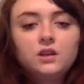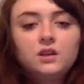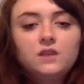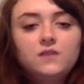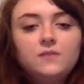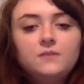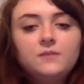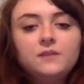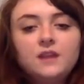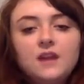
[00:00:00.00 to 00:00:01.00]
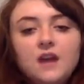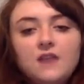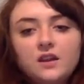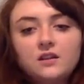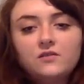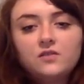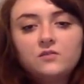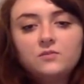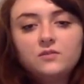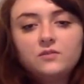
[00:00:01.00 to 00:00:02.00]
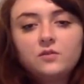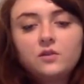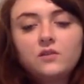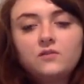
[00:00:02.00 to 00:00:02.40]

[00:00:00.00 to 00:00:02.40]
even people that I have interviewed before,